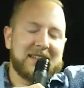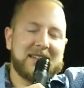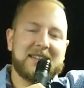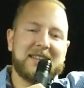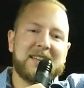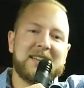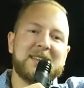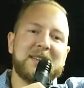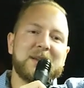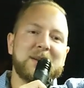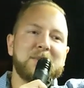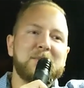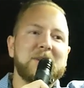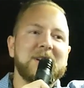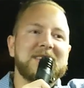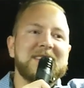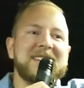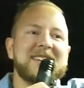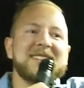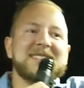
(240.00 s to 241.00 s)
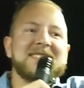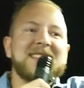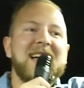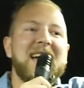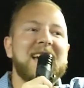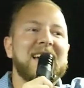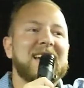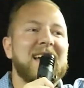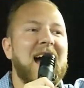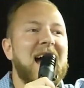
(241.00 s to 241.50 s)
Hey. But he is
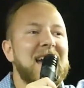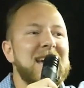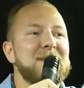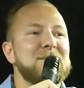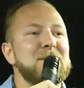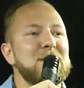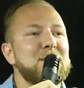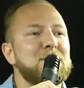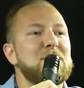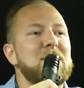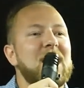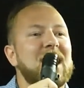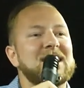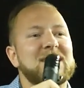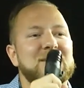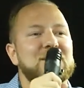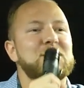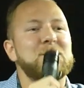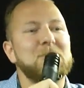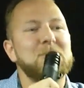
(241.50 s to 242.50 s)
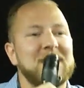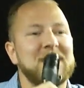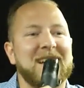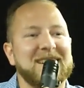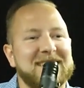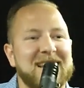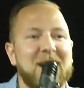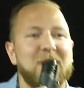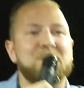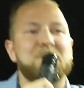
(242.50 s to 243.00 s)
like, I am your brother, you will
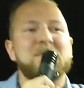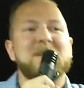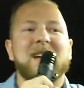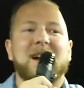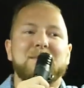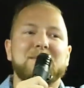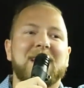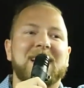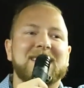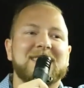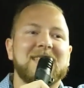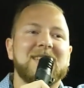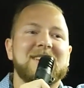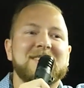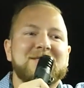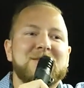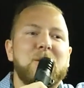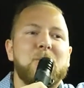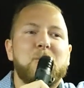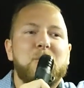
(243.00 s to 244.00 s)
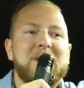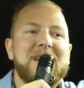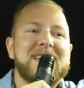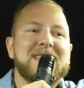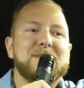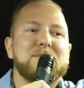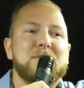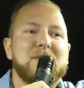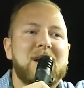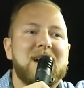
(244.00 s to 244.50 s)
not help me. I'm like, there is no
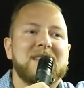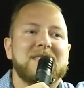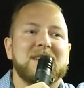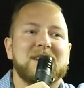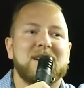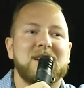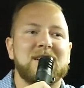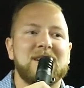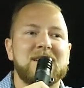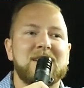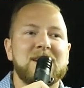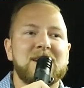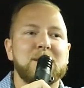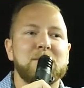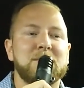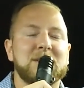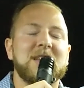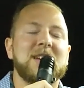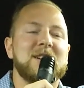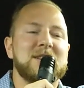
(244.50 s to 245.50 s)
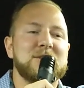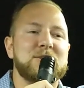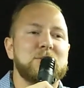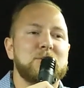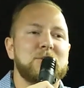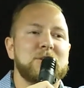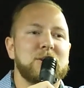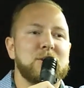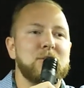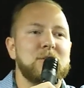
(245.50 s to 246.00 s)
we in brother, but there is
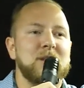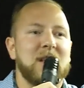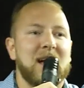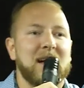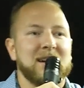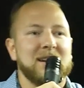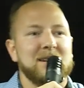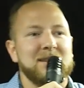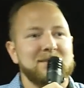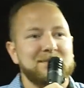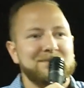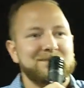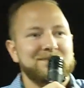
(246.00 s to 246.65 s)
you in Gulag.